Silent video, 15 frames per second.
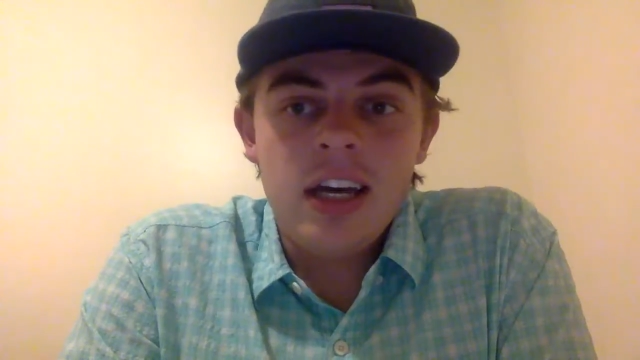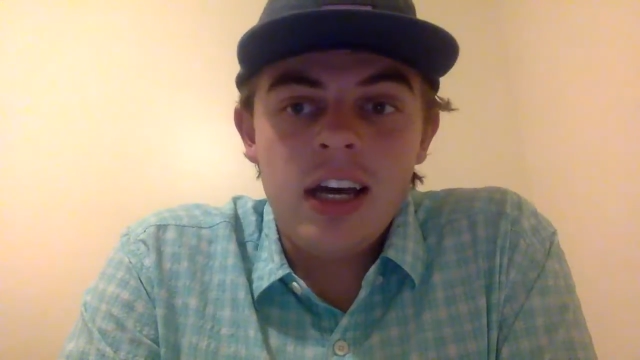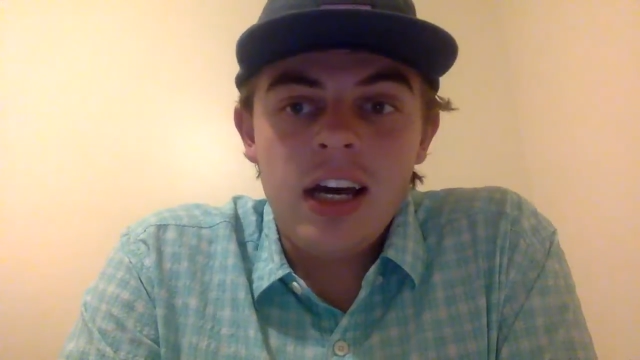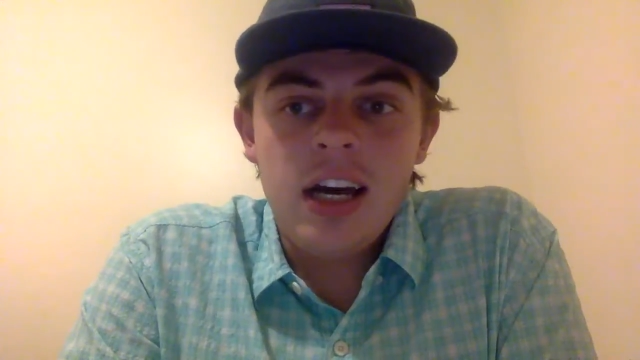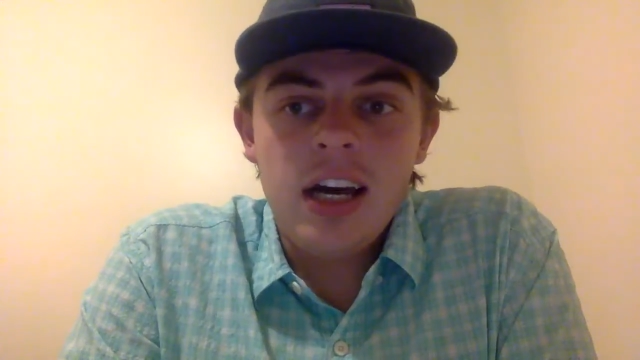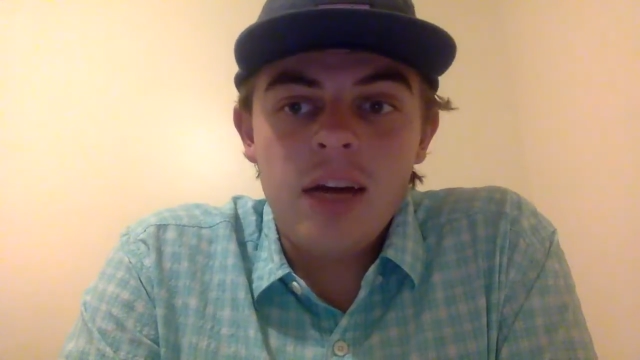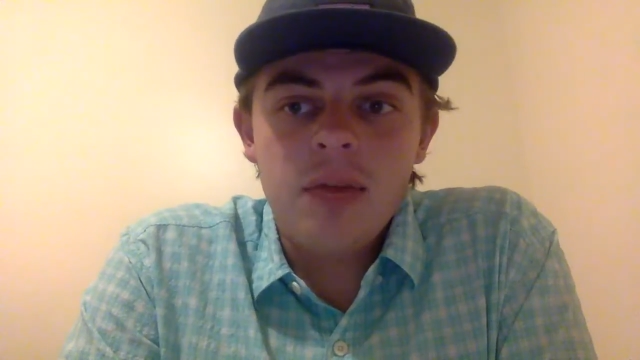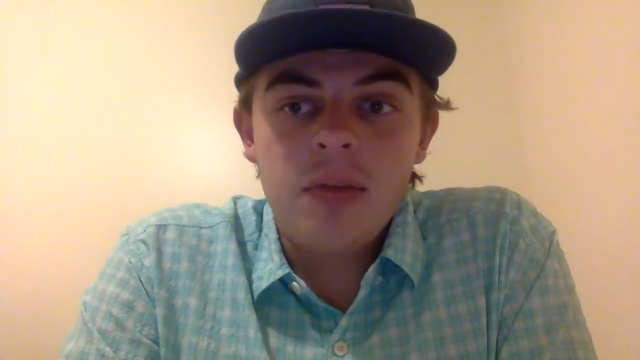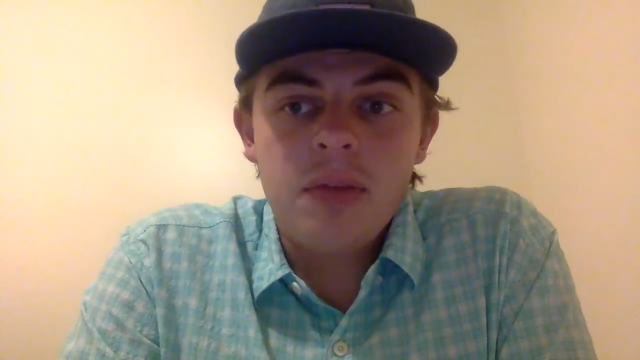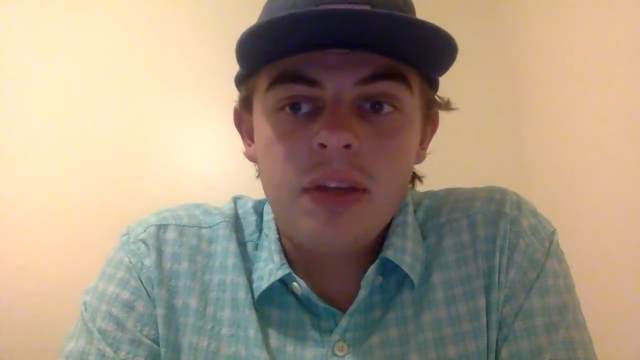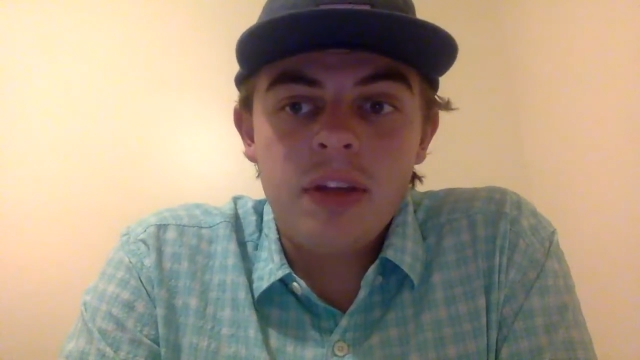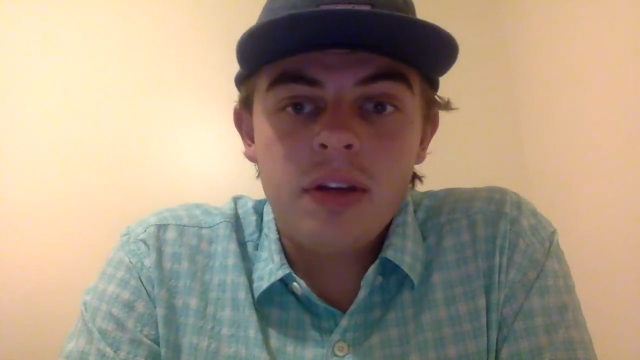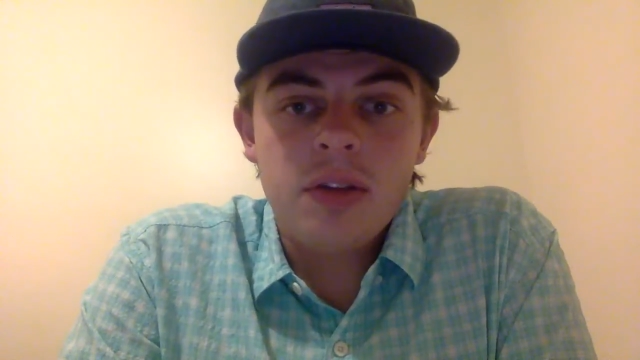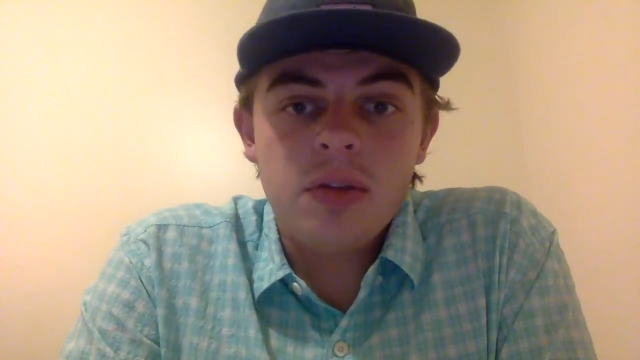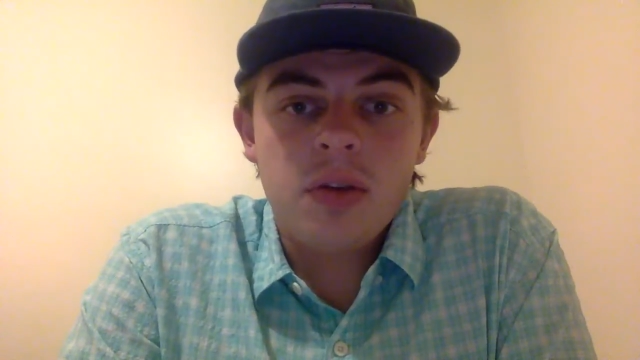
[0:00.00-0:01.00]
would be
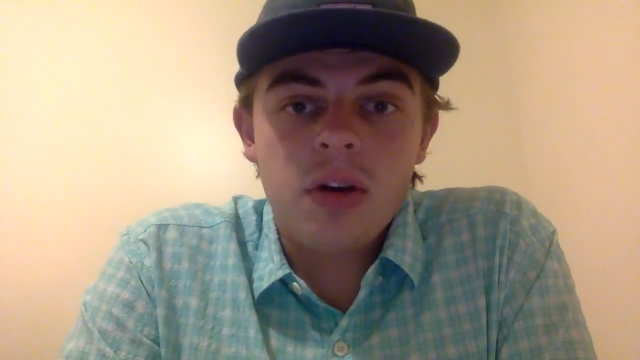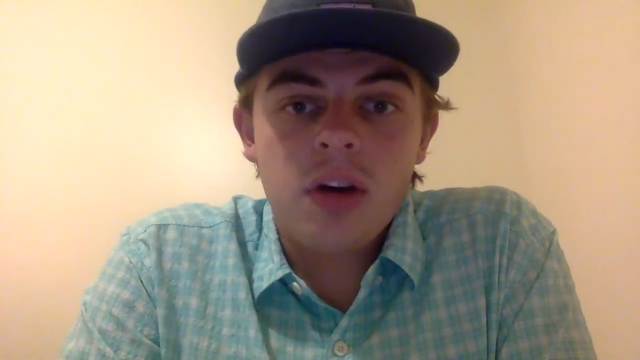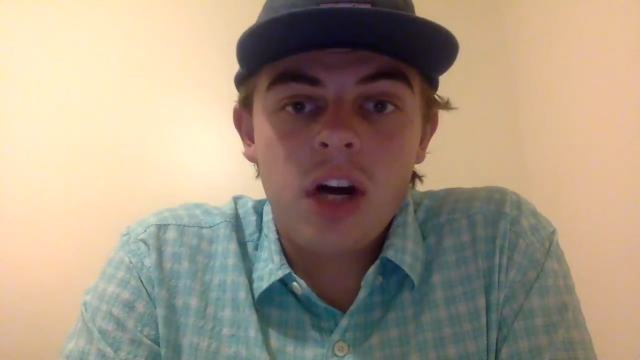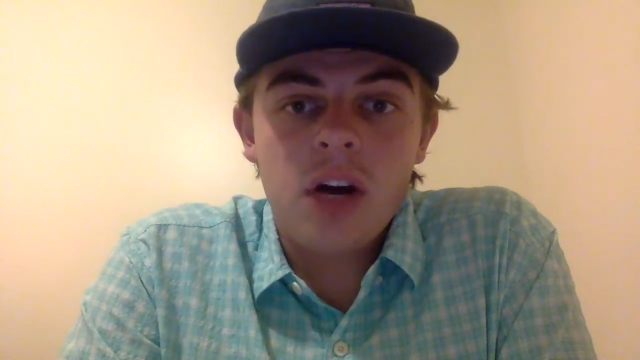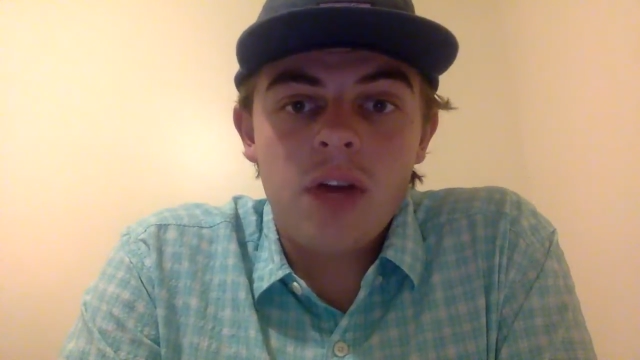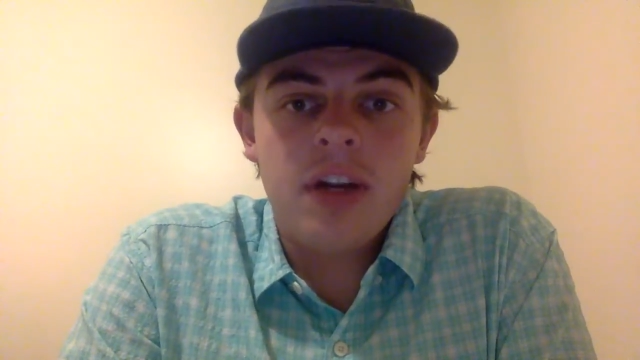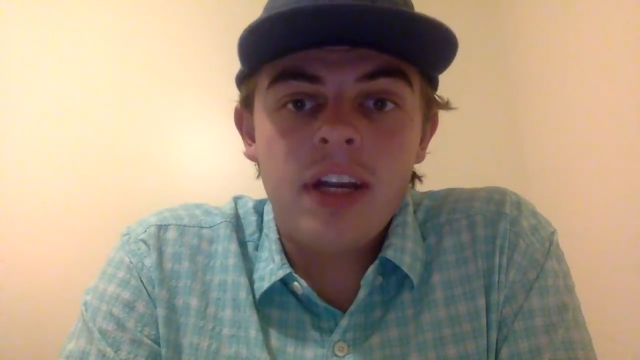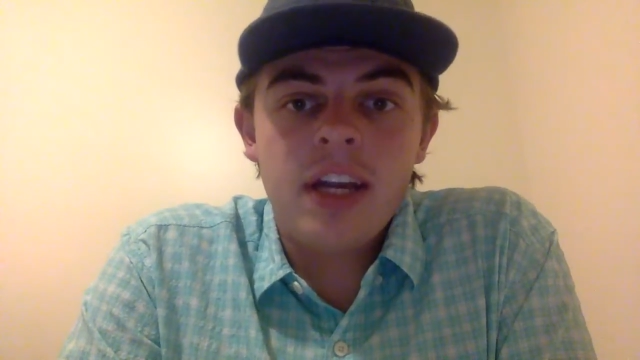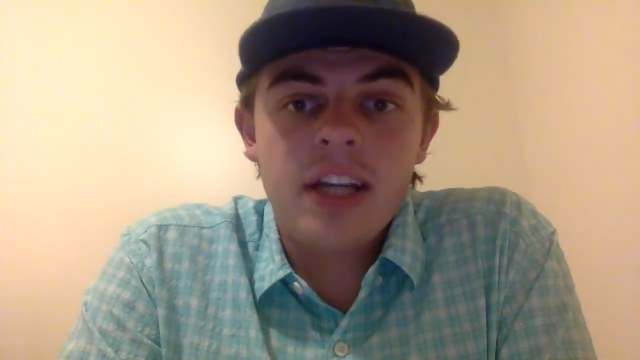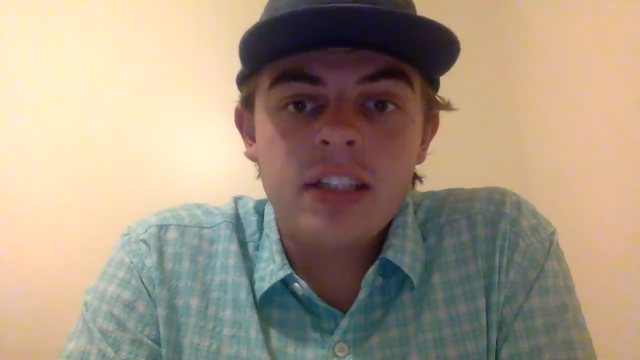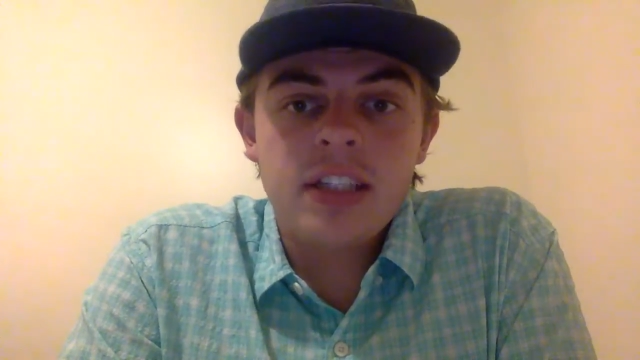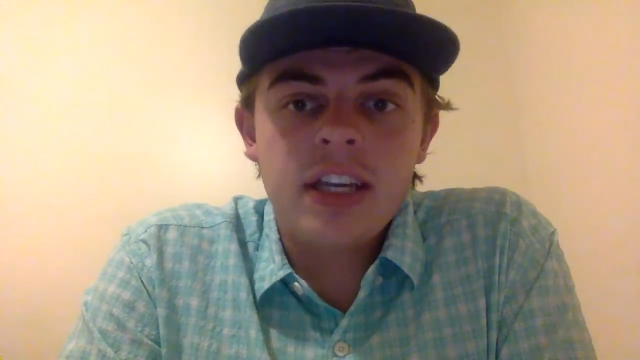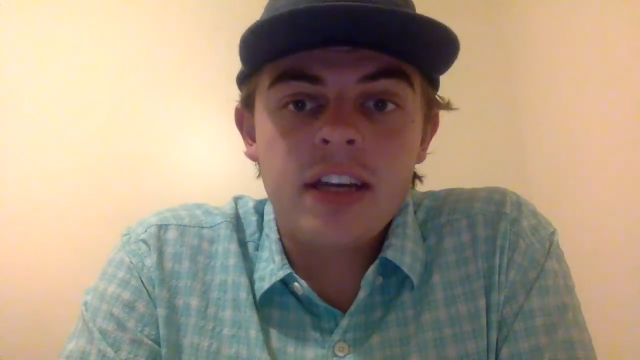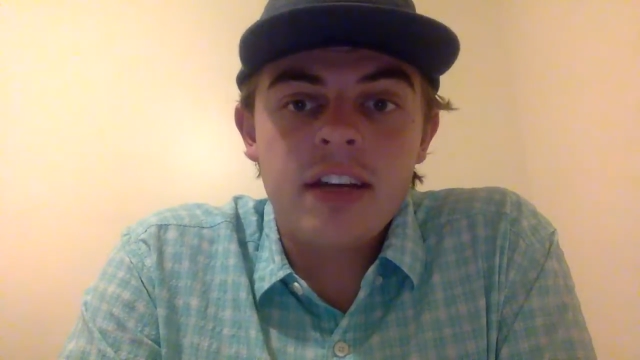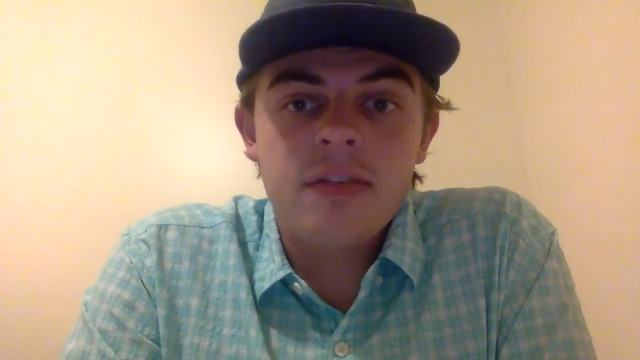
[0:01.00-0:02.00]
those who are already
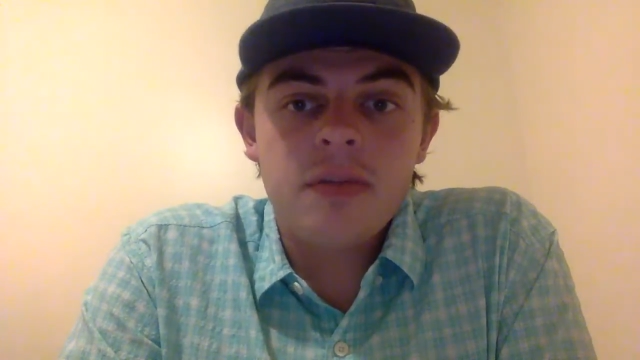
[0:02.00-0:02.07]
educated